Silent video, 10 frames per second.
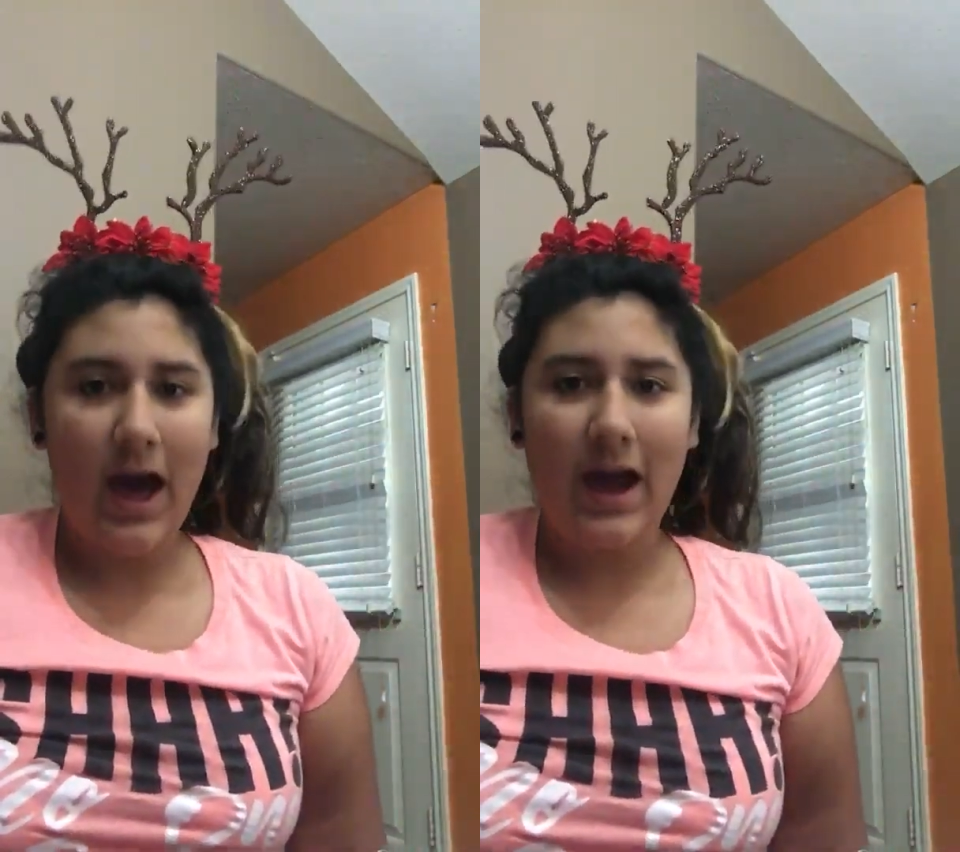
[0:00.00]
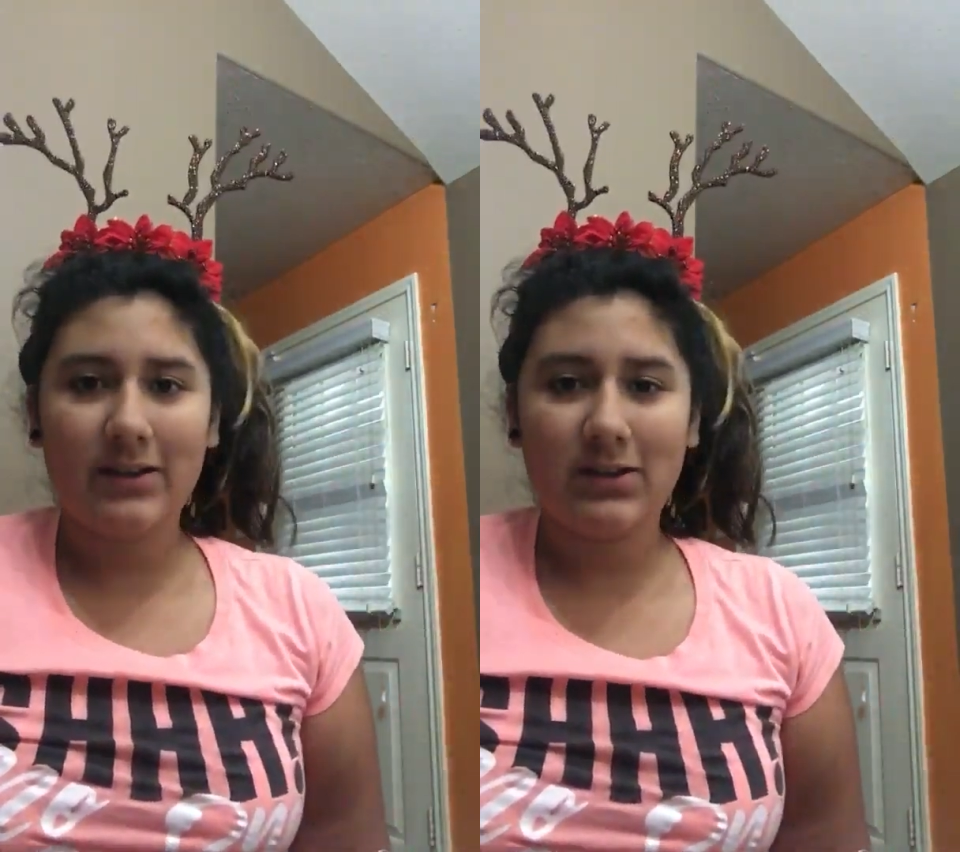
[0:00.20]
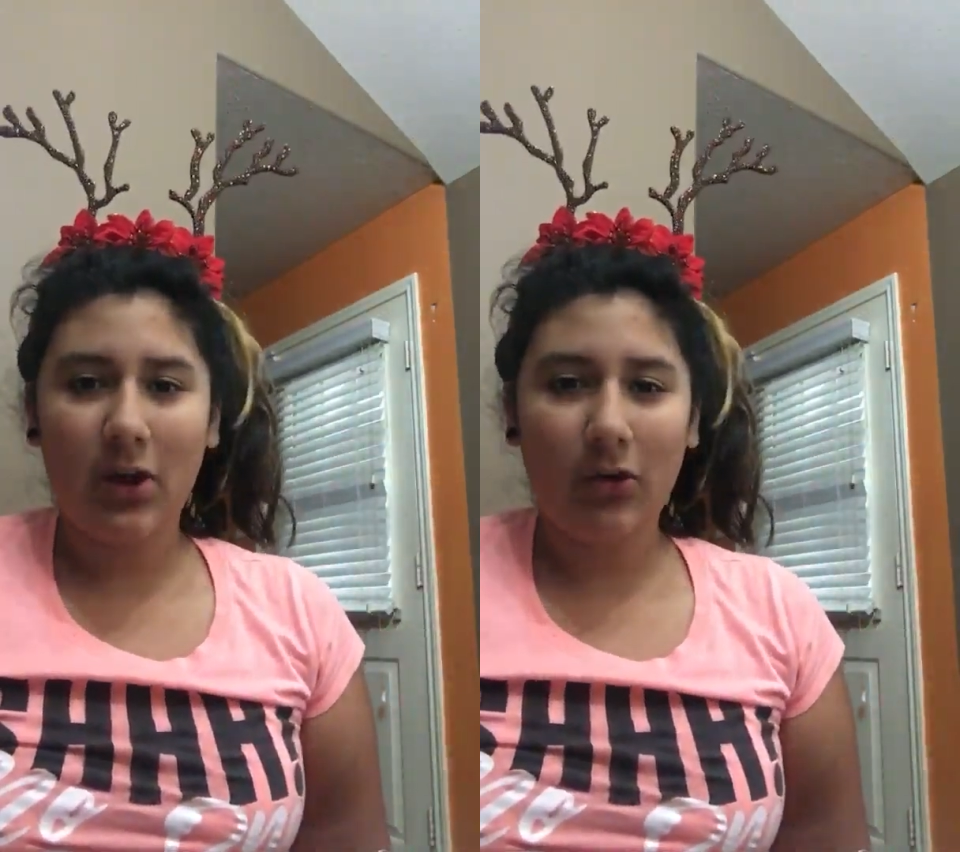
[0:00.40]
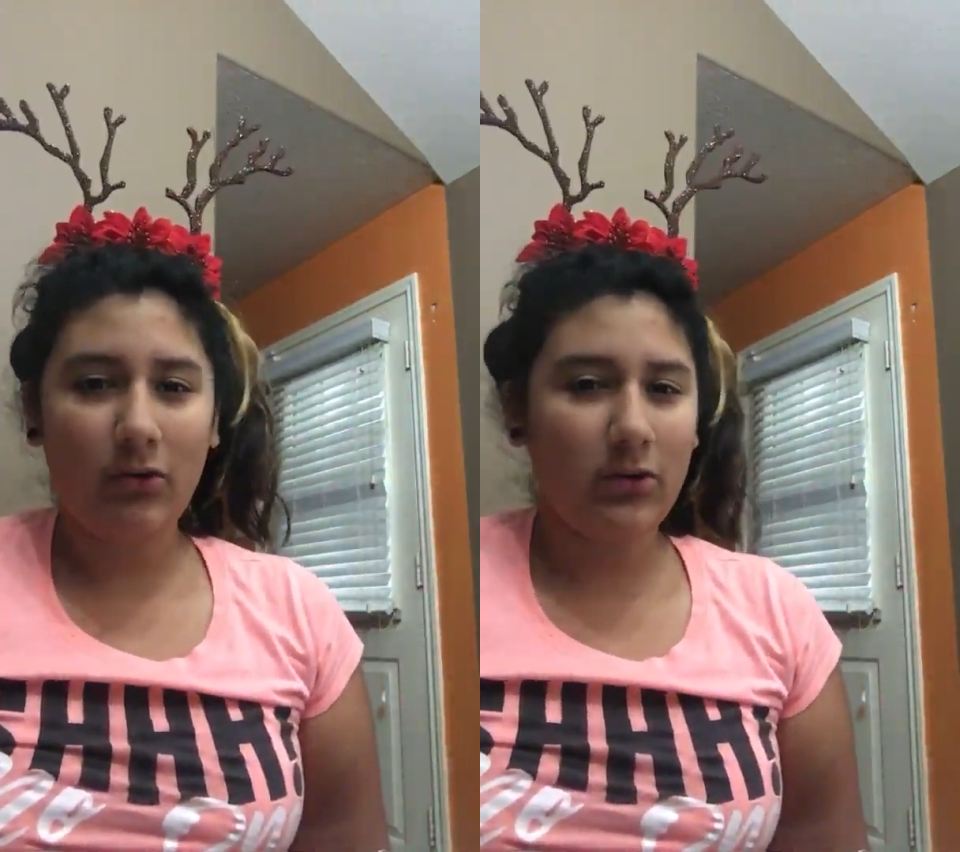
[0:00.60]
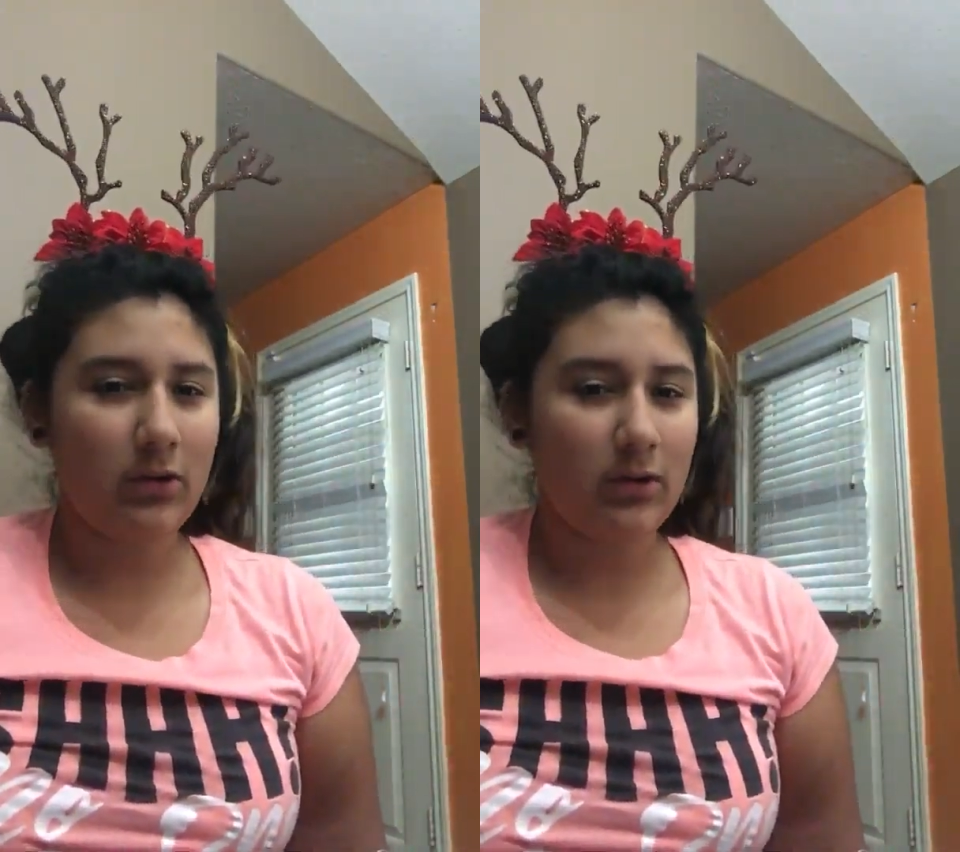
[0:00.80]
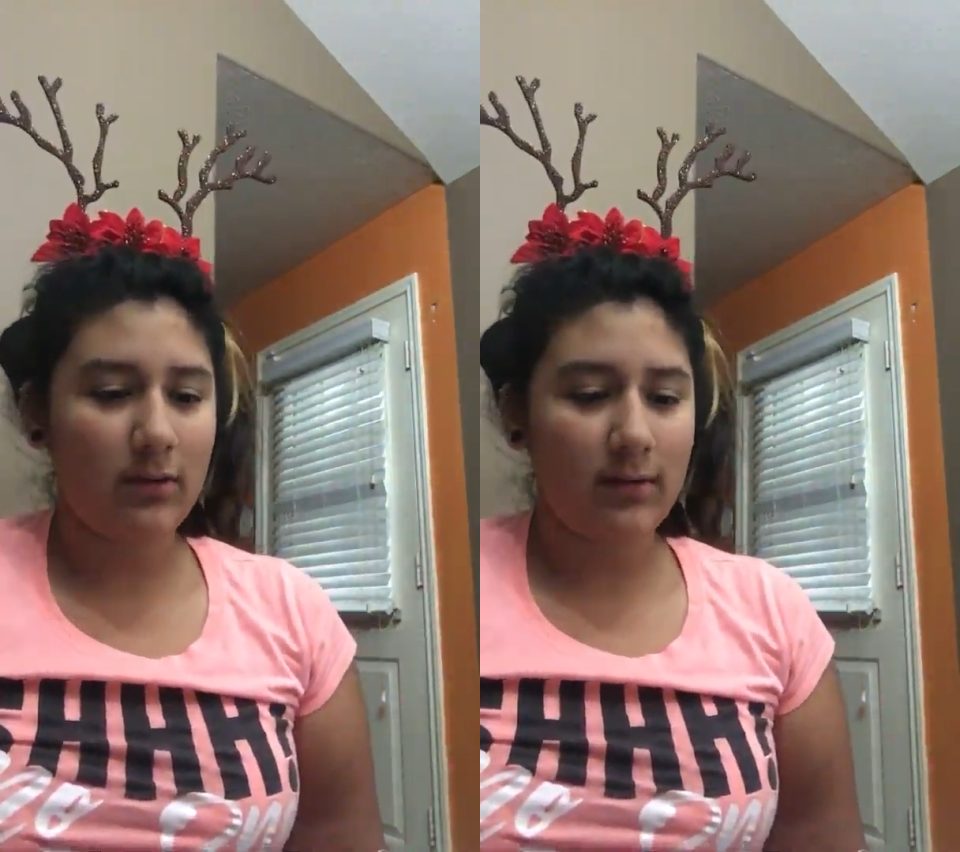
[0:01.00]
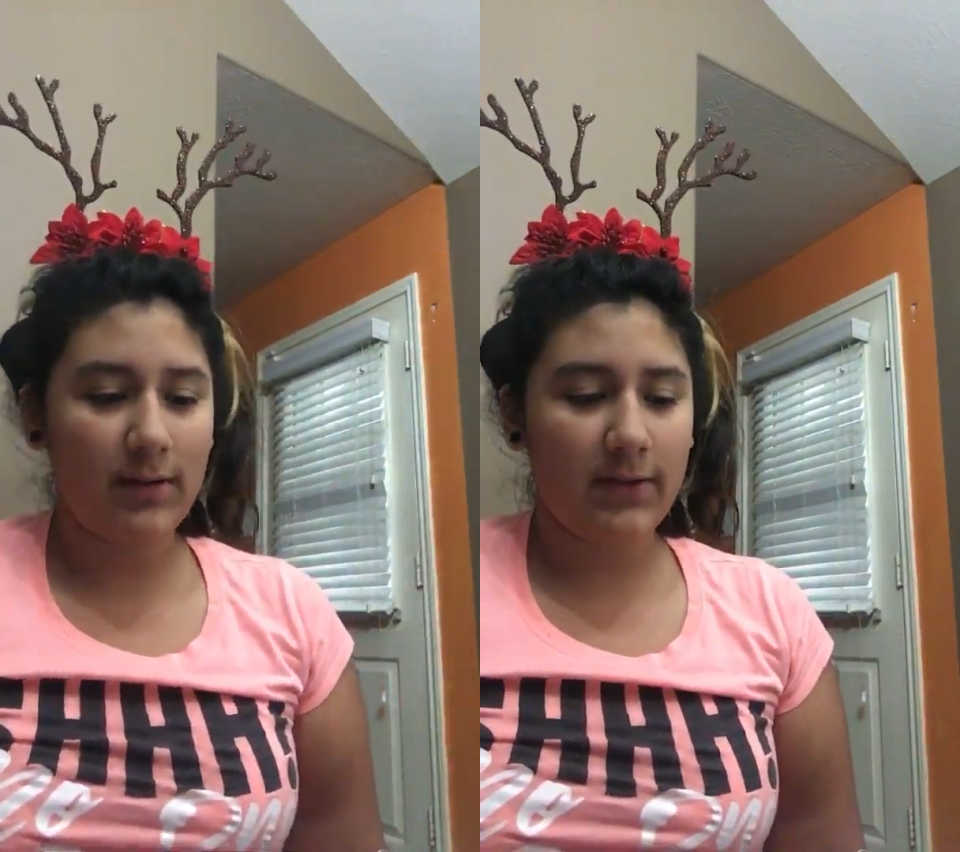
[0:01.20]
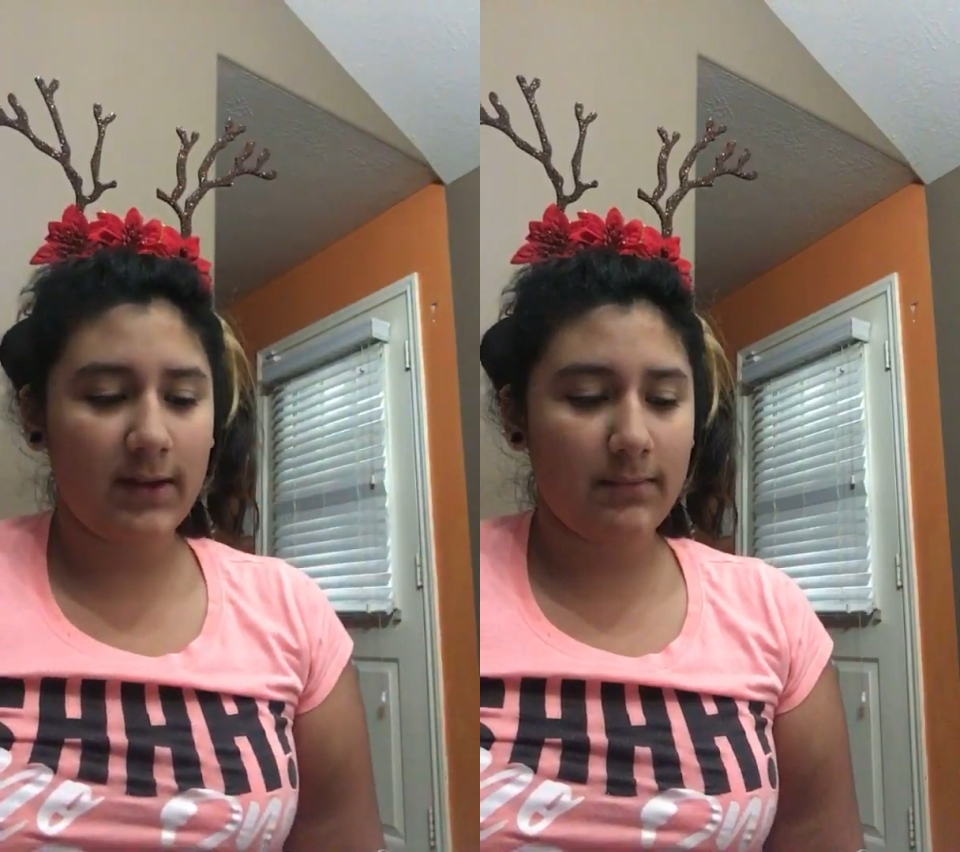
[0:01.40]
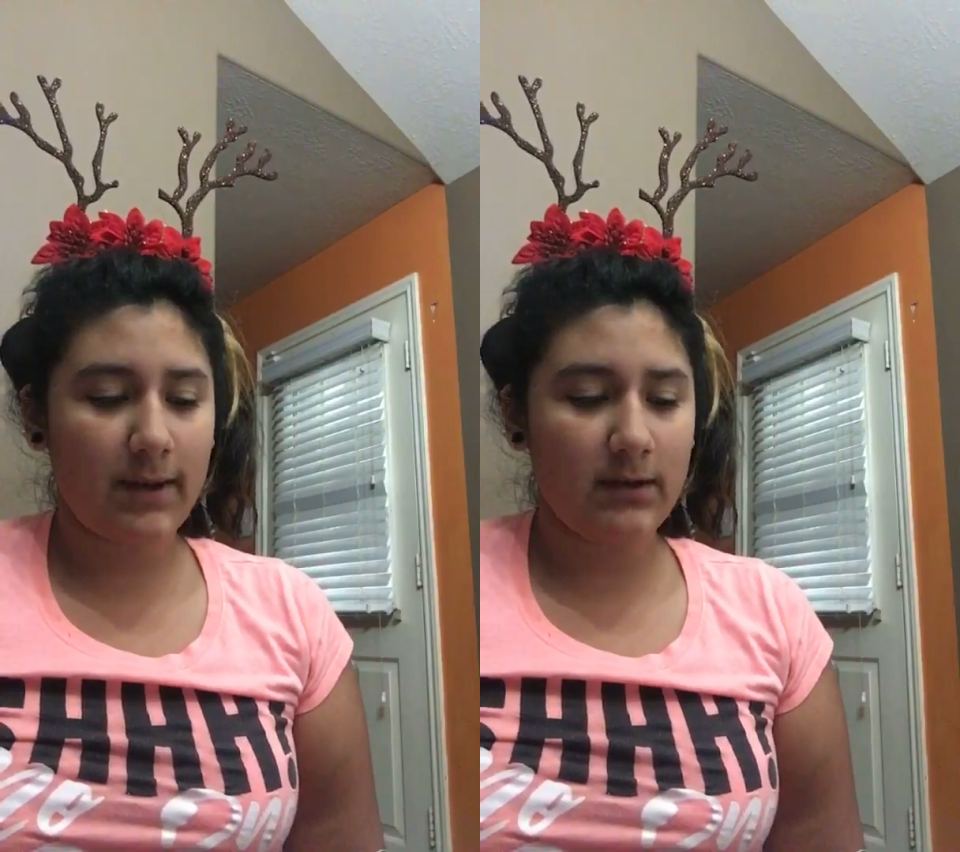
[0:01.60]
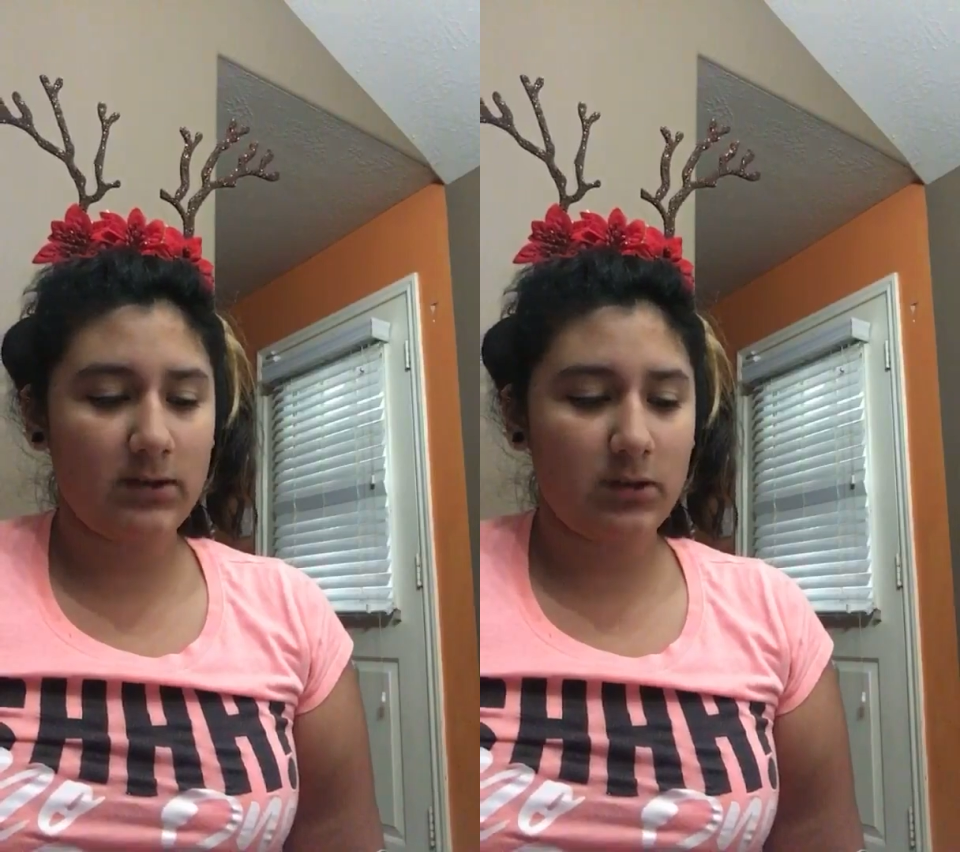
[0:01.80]
I think I
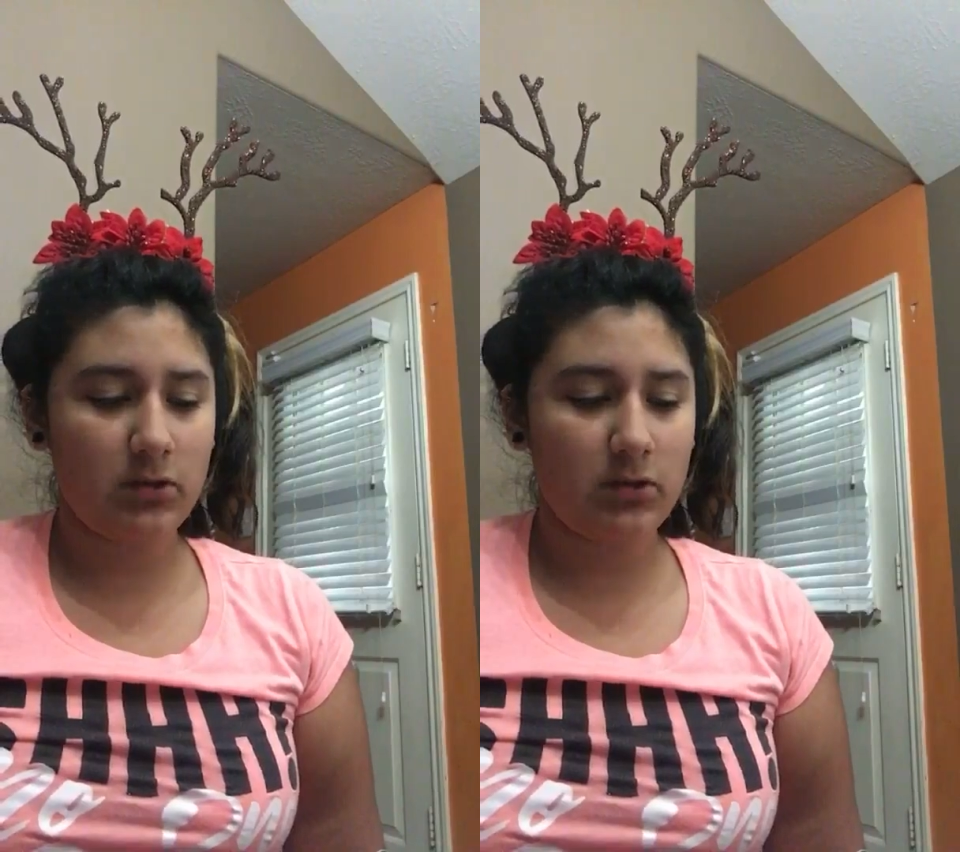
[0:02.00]
might do